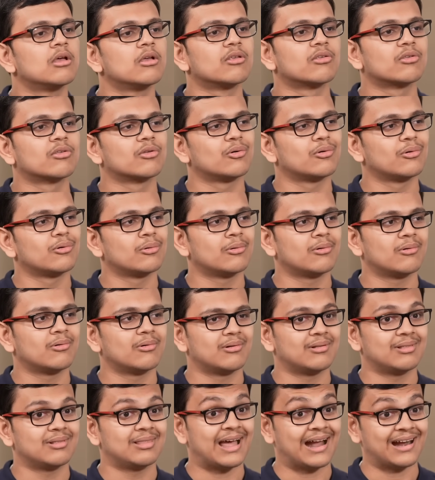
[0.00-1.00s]
So
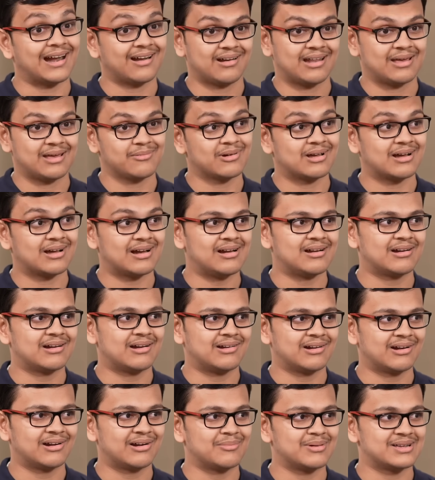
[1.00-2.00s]
that time I
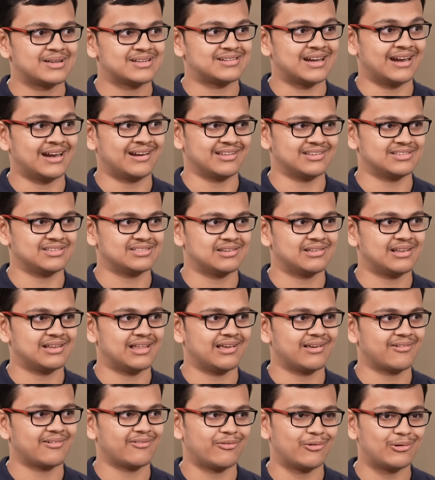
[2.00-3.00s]
altered my strategy,
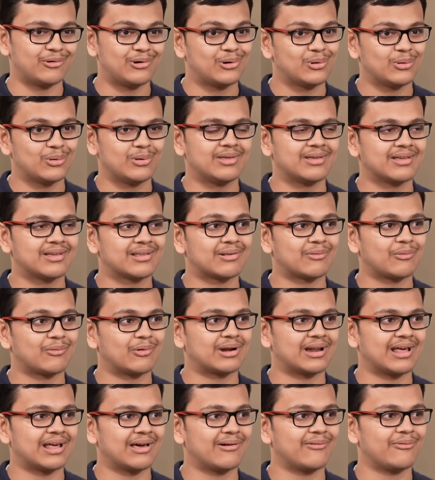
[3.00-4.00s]
like full okay, 2 years
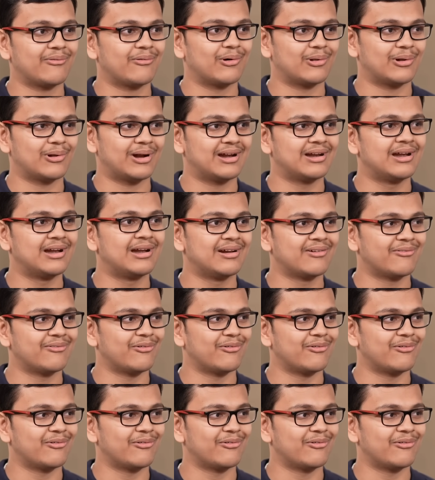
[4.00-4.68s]
what I have followed, I didn't